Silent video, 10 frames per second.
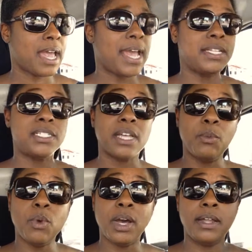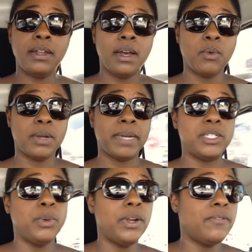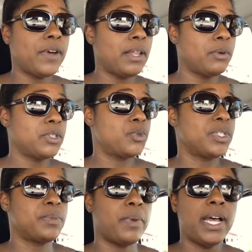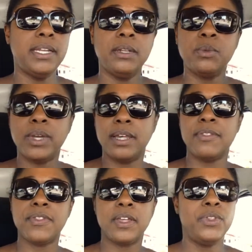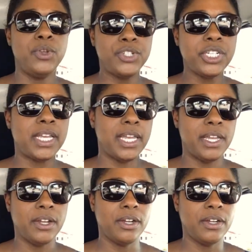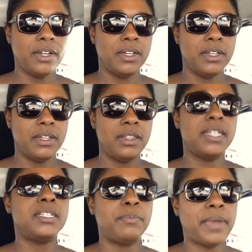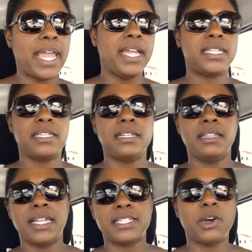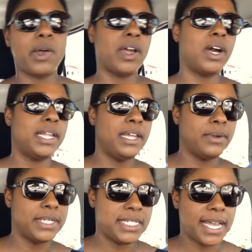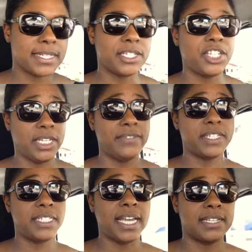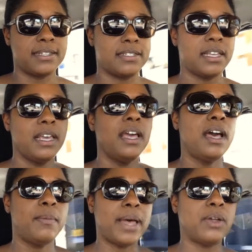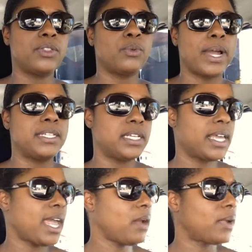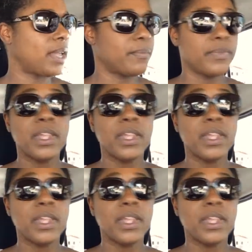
And someone, one of my Twitter followers responded with, you should hear the debate that's going on here in Texas. She lives in Texas, about the right to carry.